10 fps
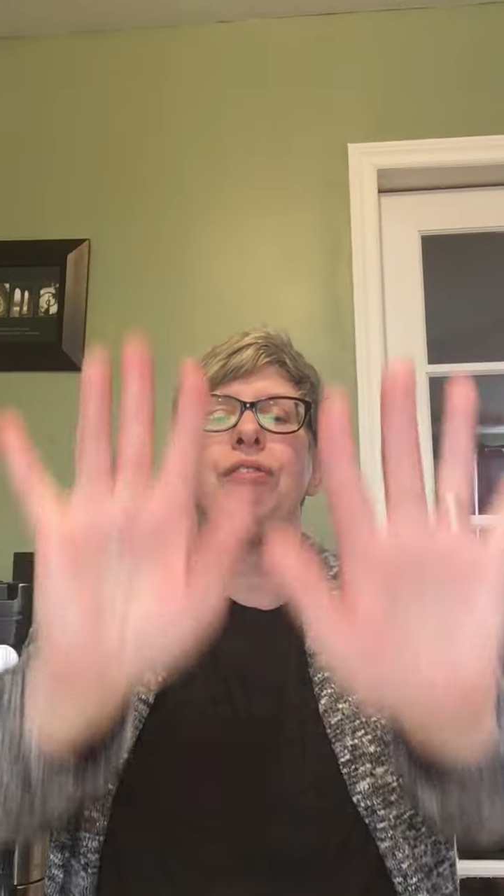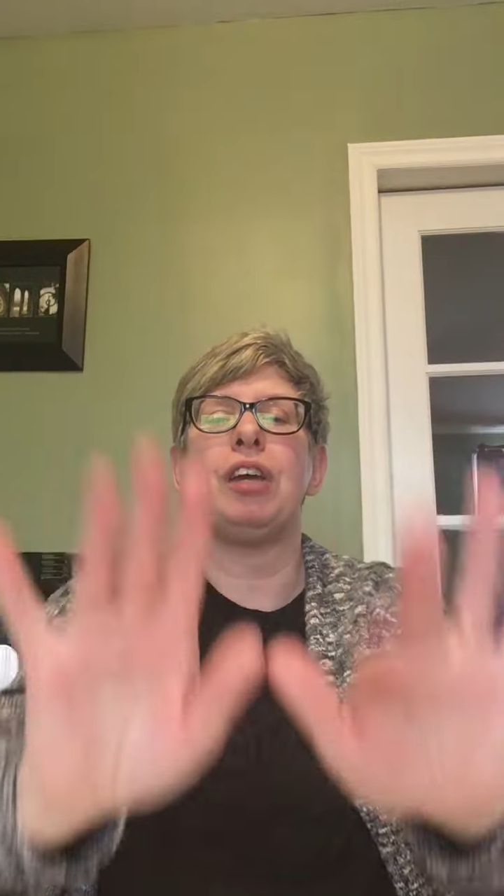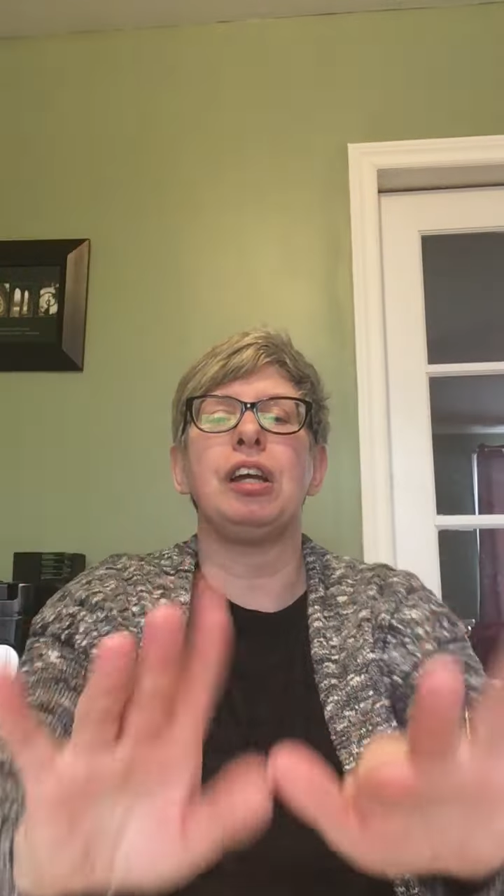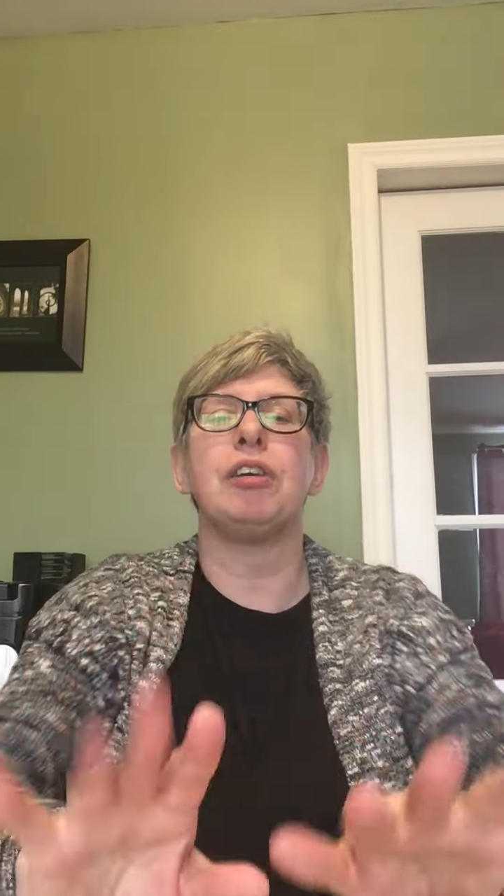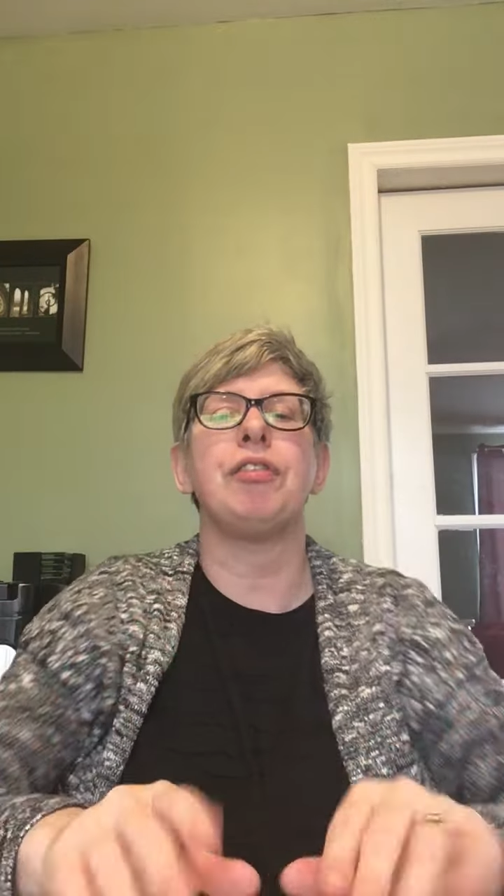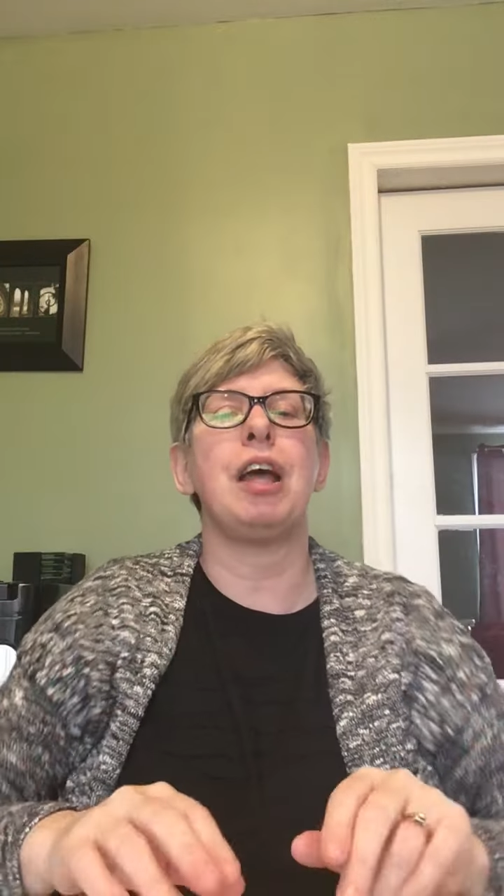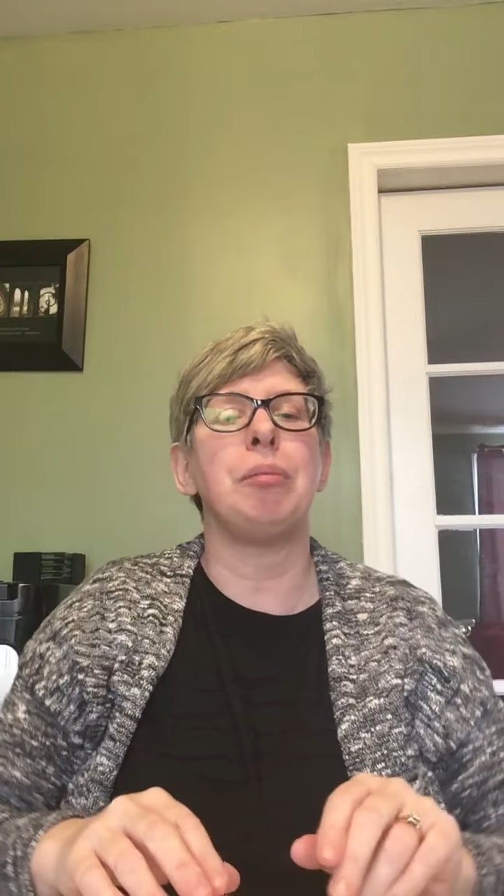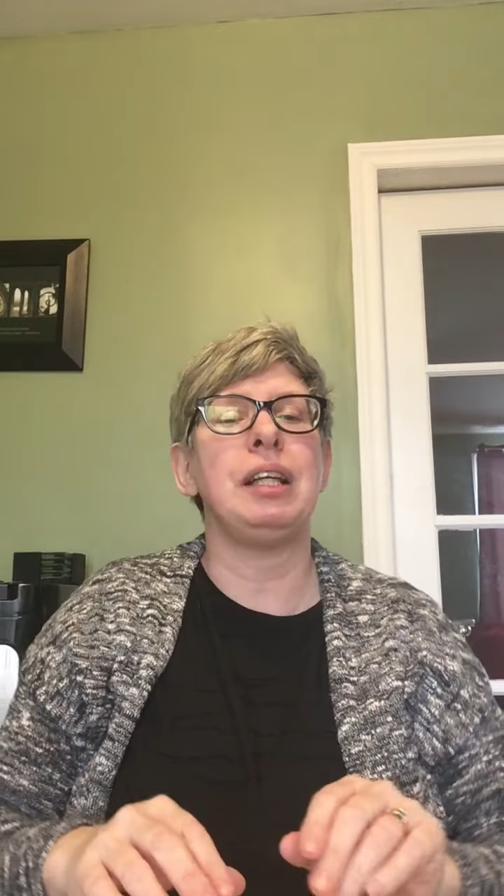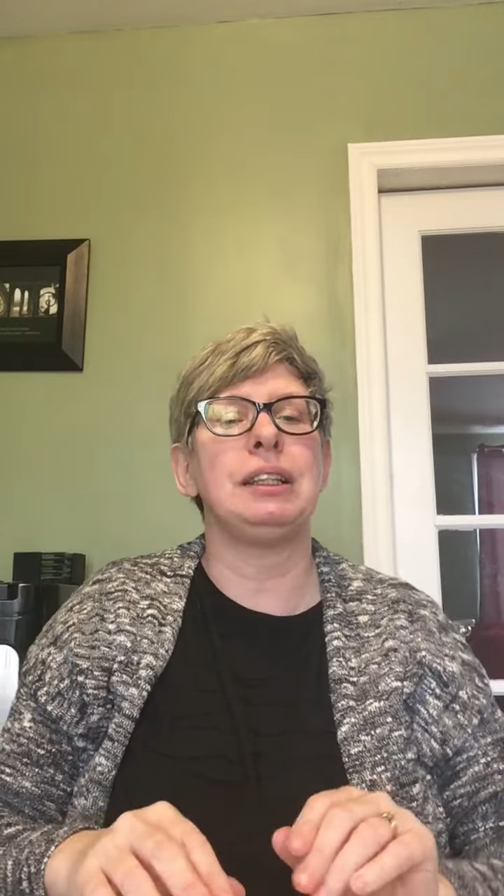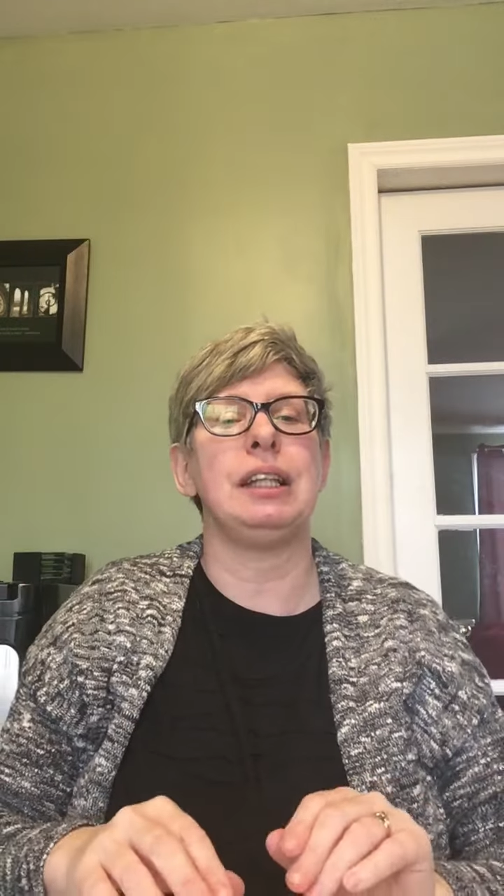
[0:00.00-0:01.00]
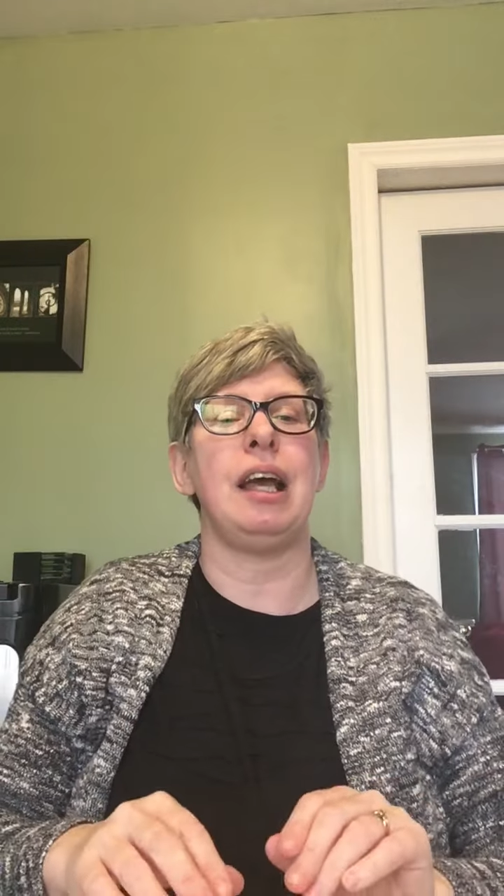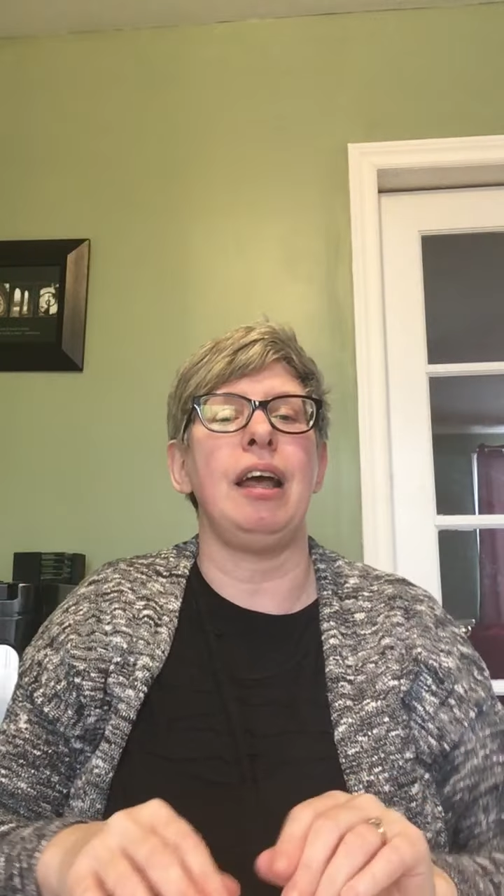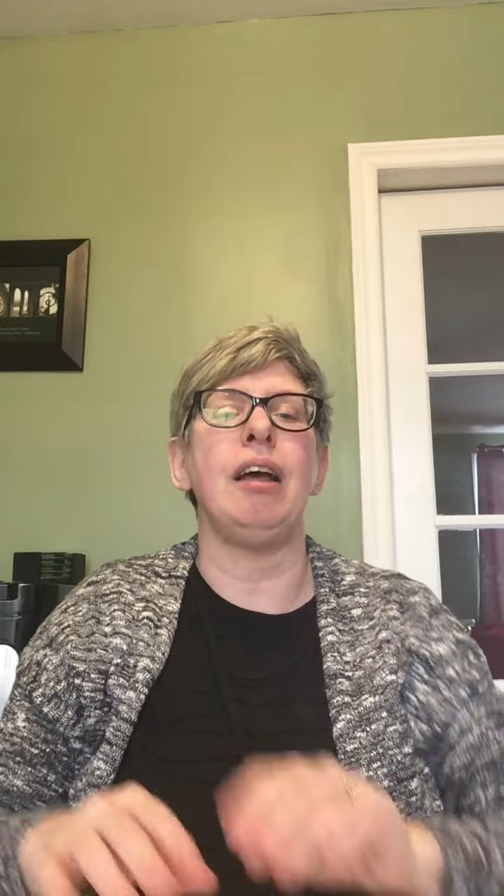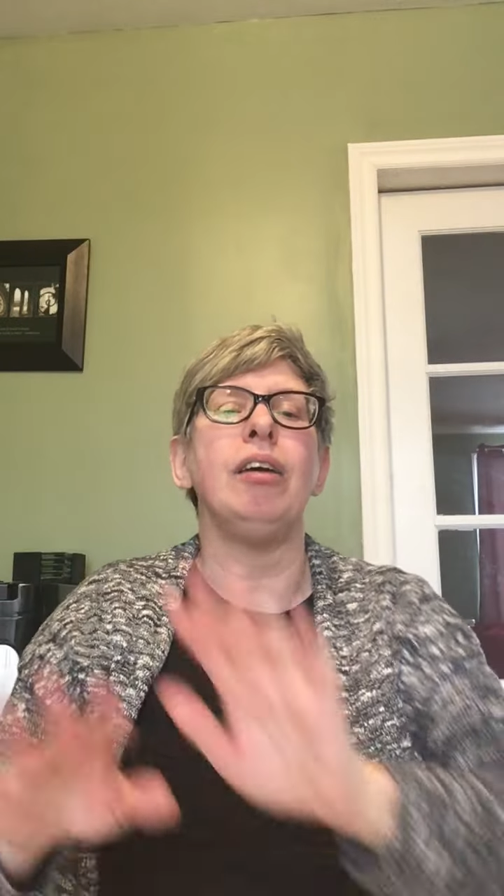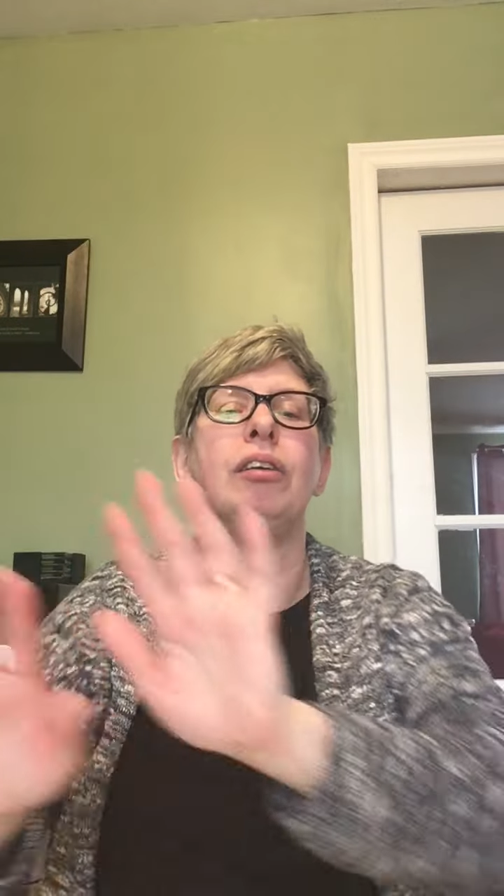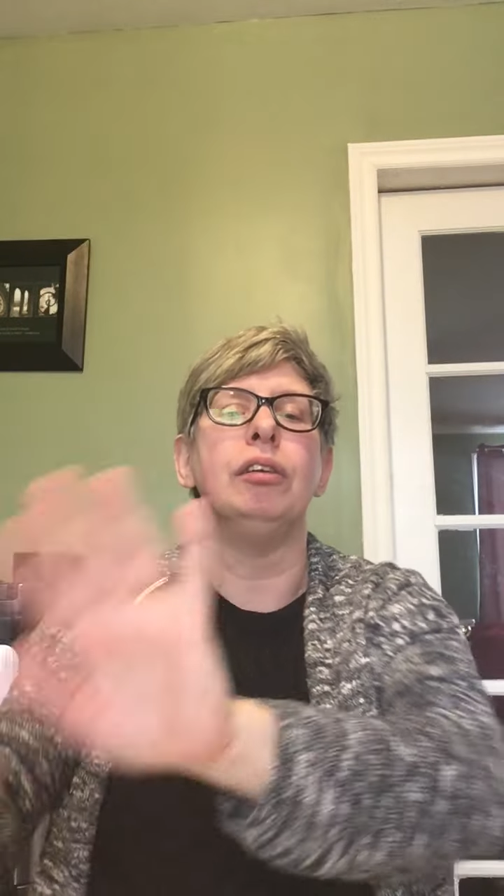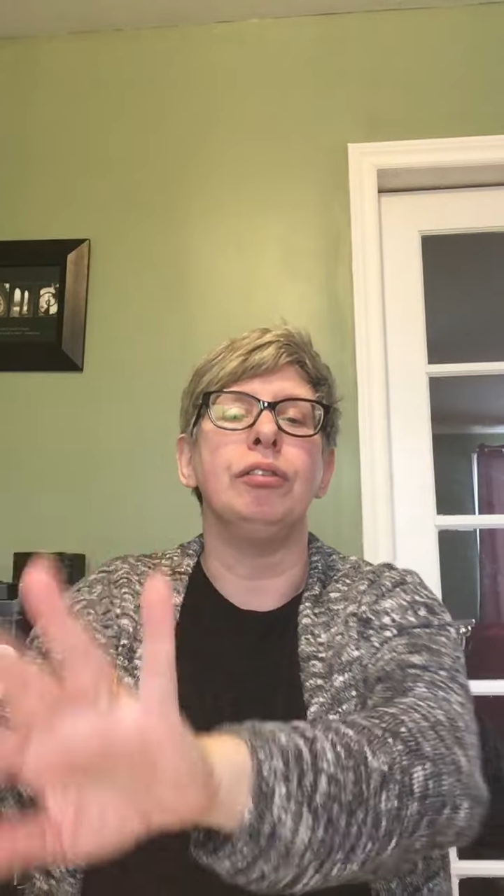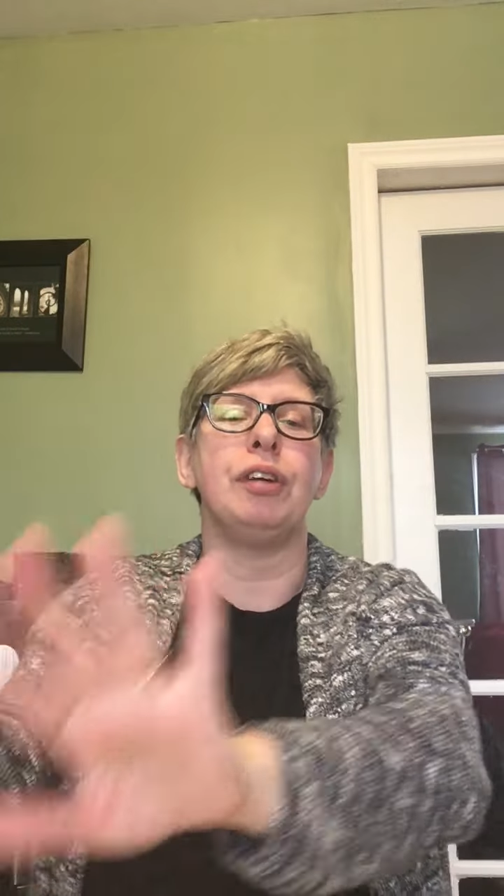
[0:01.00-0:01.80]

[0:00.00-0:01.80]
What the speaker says: finger family's down.